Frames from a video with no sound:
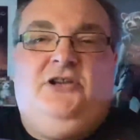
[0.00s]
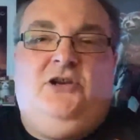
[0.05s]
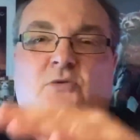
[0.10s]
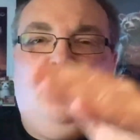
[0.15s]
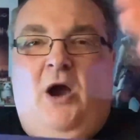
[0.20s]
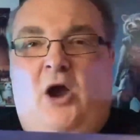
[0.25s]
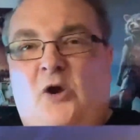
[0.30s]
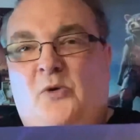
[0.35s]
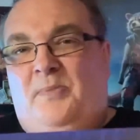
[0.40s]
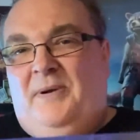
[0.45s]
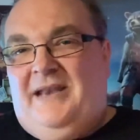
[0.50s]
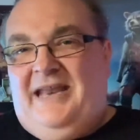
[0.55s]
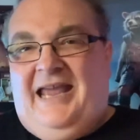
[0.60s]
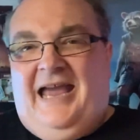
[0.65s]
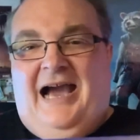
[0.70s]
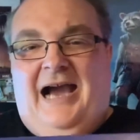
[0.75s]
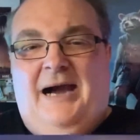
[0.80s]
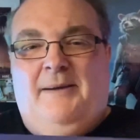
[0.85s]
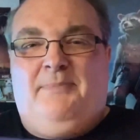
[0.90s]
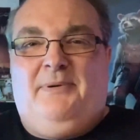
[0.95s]
you open it
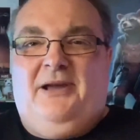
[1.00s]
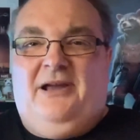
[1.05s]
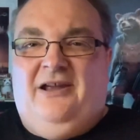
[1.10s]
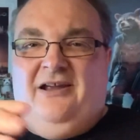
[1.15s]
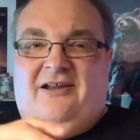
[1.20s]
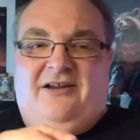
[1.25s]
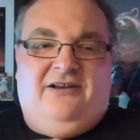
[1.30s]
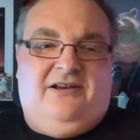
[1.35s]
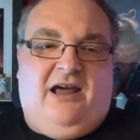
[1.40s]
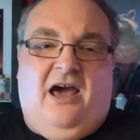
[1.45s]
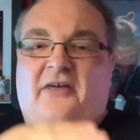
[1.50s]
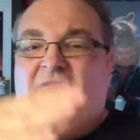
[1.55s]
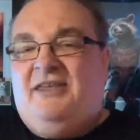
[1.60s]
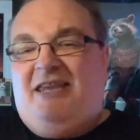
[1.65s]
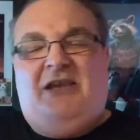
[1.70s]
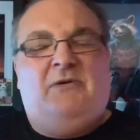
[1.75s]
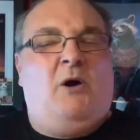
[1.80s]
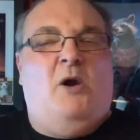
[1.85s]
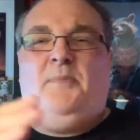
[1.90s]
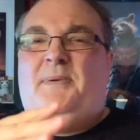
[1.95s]
up and I
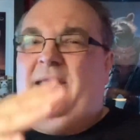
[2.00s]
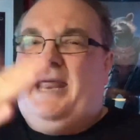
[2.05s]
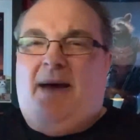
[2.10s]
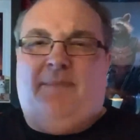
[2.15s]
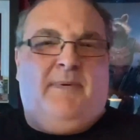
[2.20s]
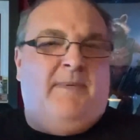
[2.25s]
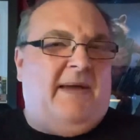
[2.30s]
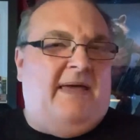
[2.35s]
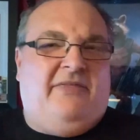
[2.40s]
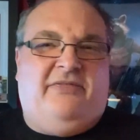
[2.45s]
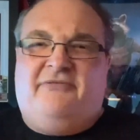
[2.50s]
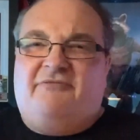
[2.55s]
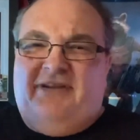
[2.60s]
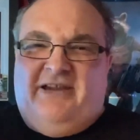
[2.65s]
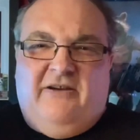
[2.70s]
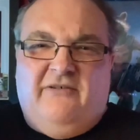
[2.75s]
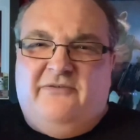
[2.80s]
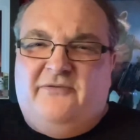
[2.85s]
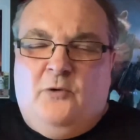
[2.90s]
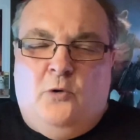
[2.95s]
think you open it up about
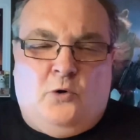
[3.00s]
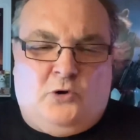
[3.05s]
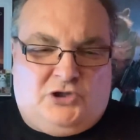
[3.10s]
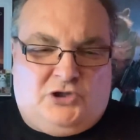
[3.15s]
three or four